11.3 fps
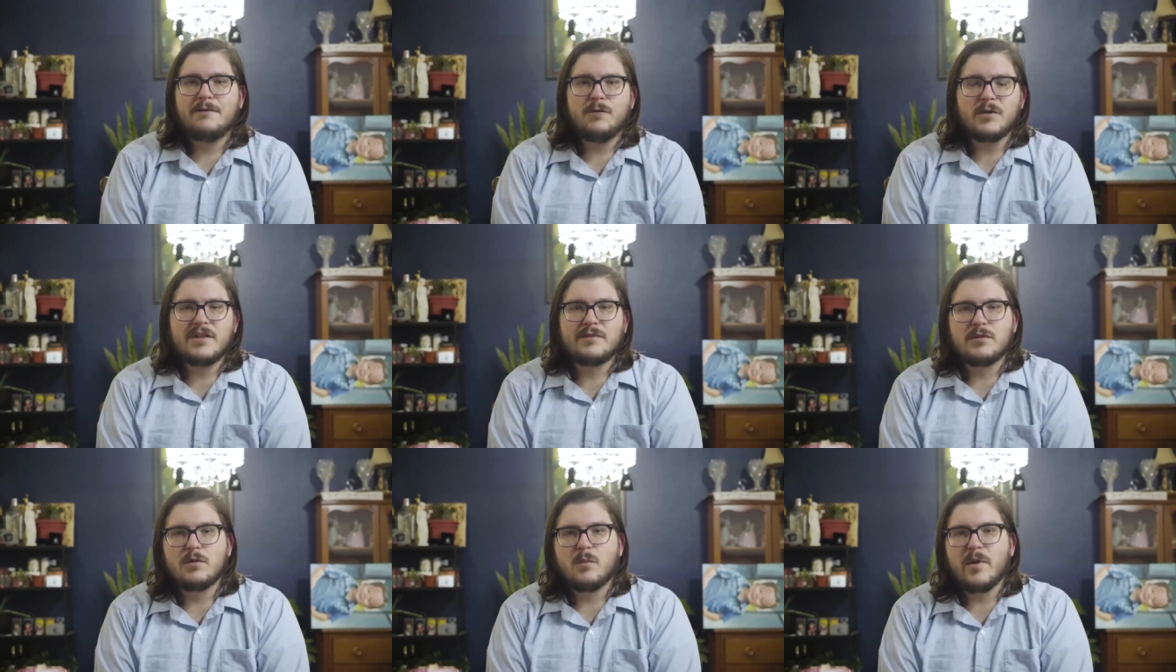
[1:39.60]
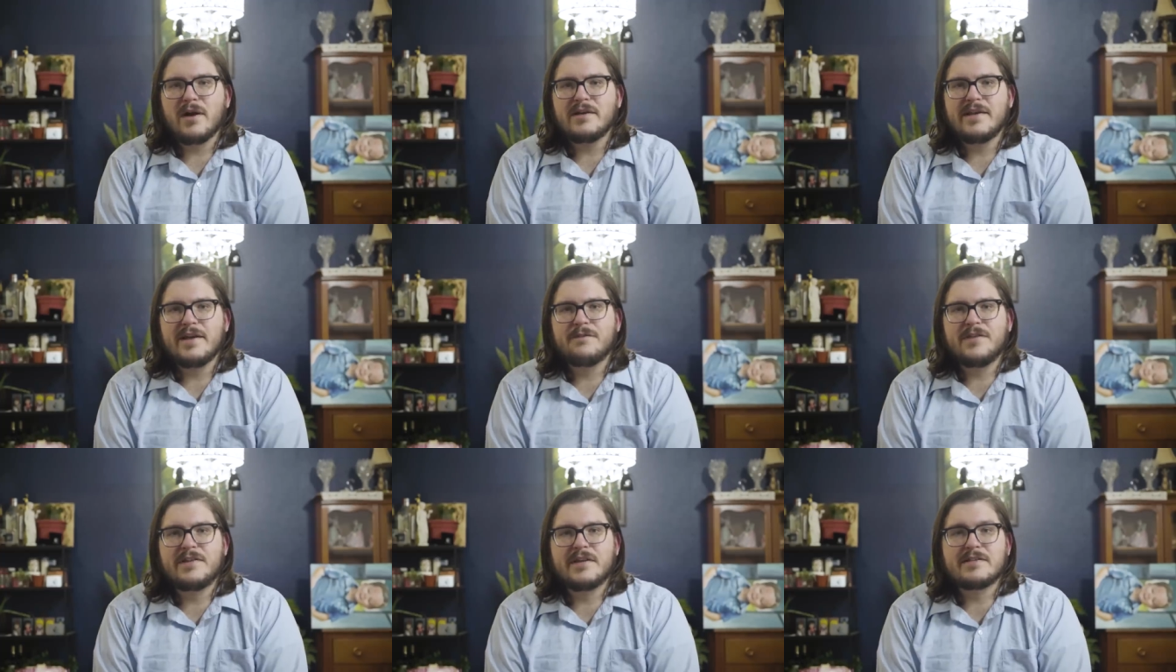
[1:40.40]
At fourth level, we're gonna take a
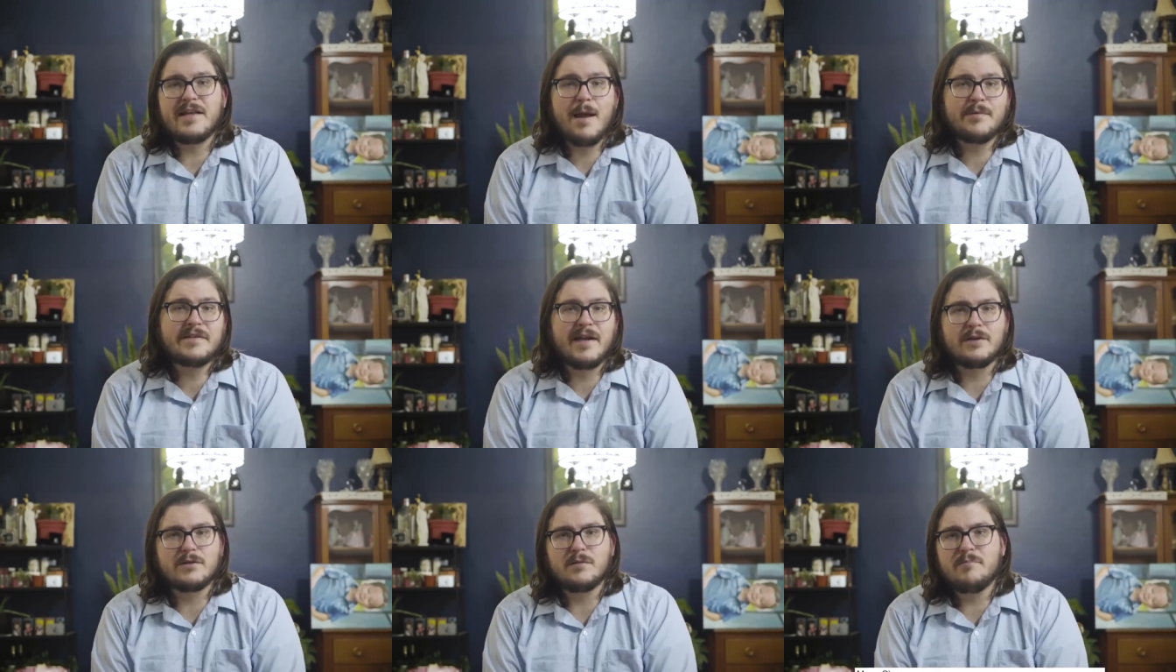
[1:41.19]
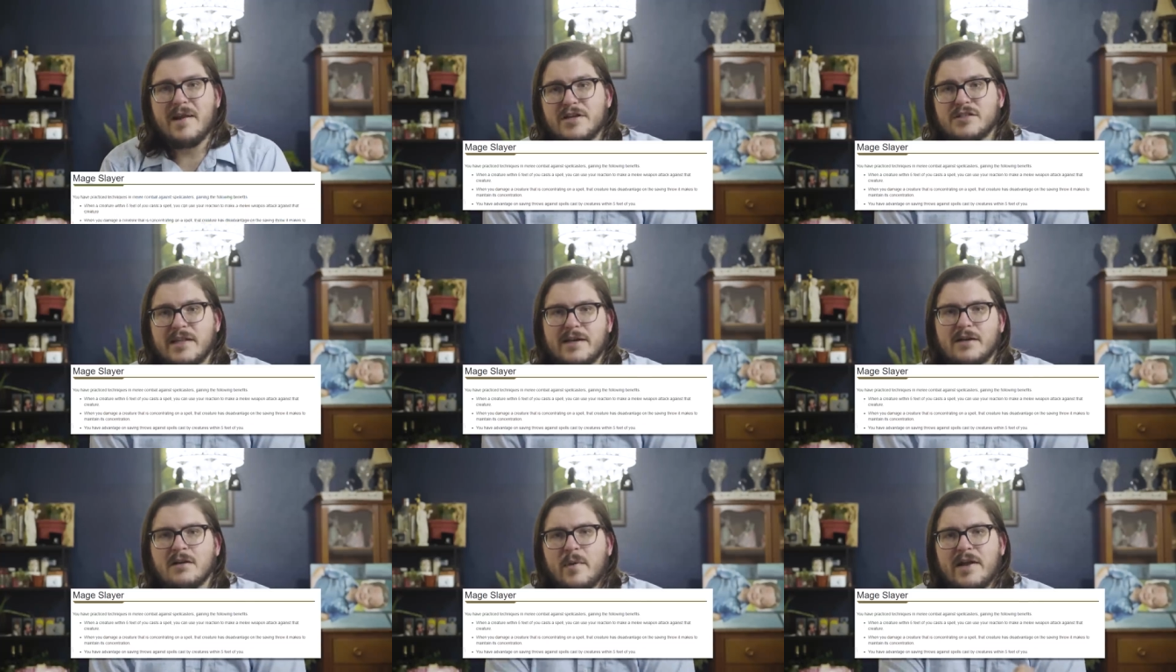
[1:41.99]
feat that is aptly titled Mage
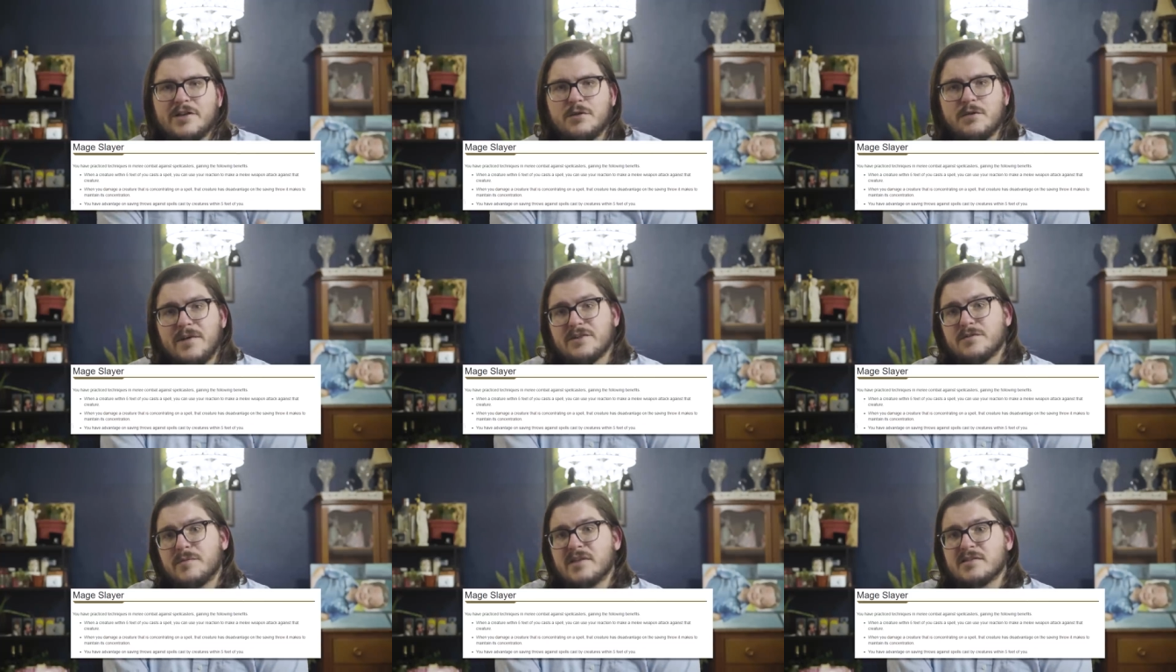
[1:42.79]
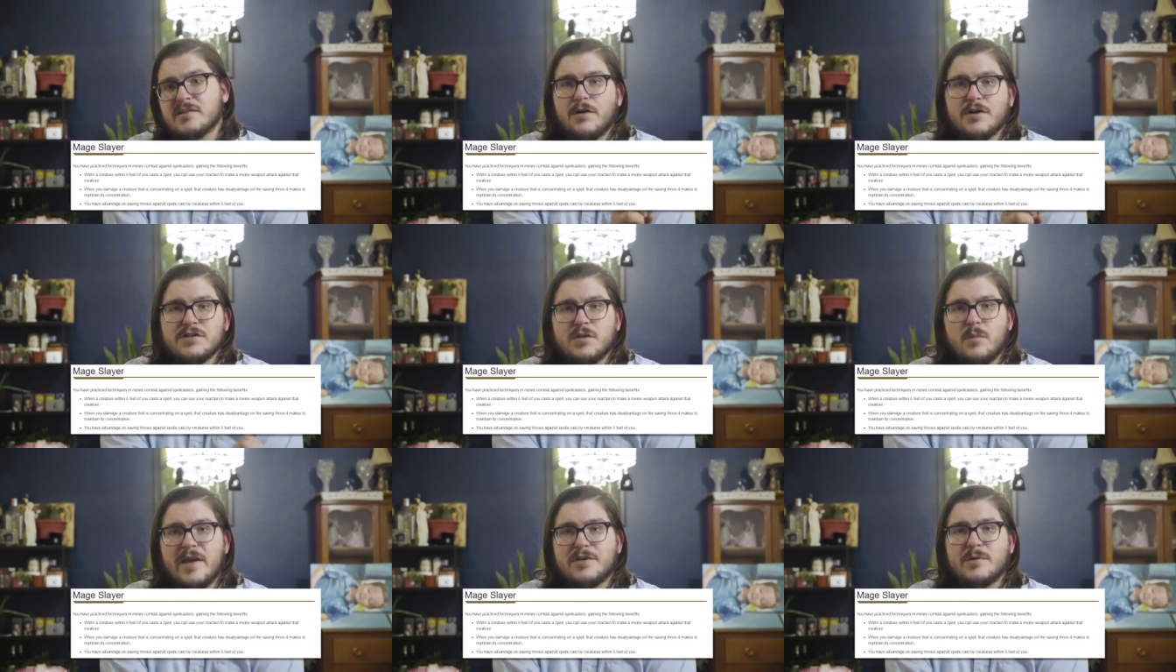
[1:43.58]
Slayer. We get two effects from this. First,
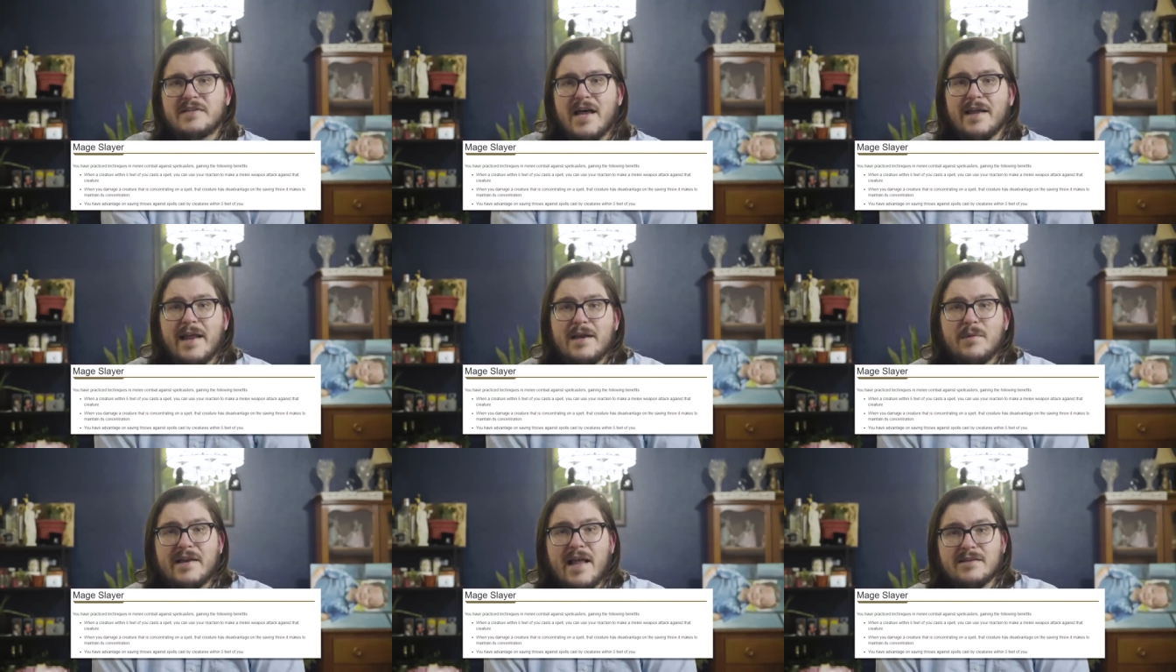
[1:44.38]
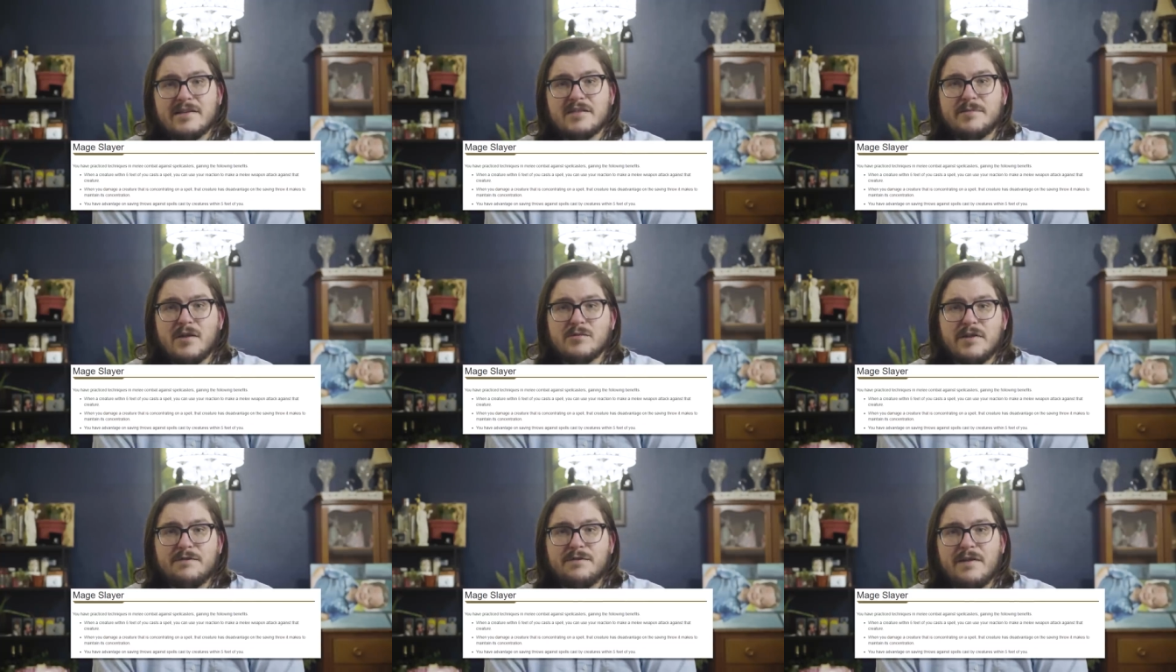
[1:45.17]
we get to attack anyone casting spells
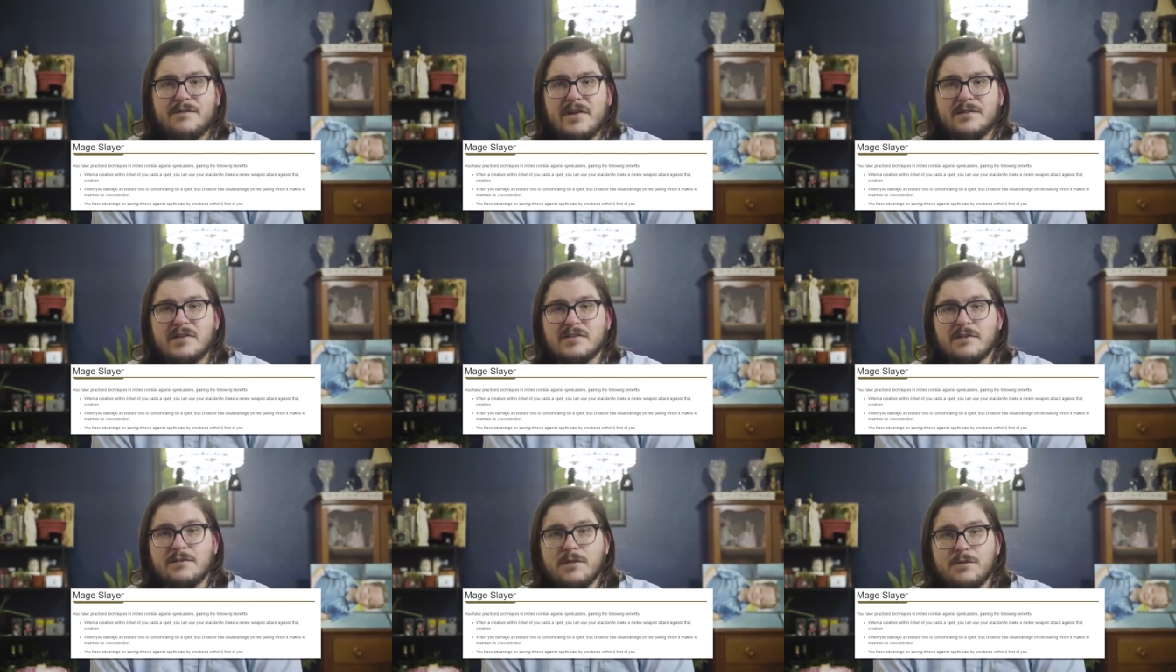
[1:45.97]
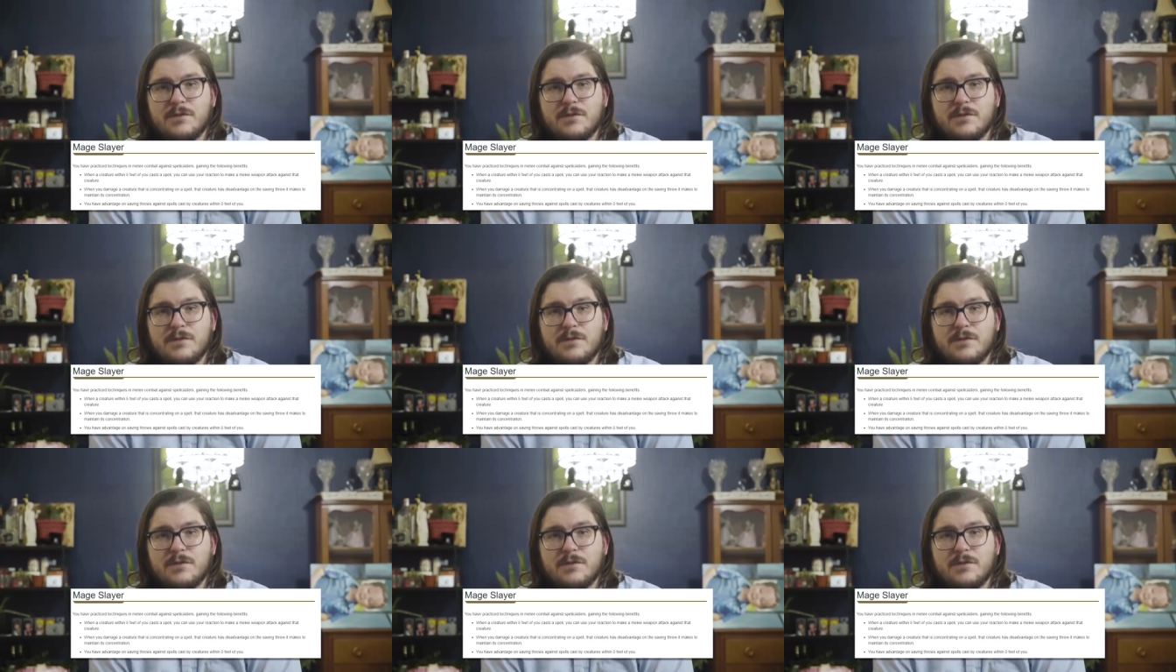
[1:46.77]
within 5 feet of us for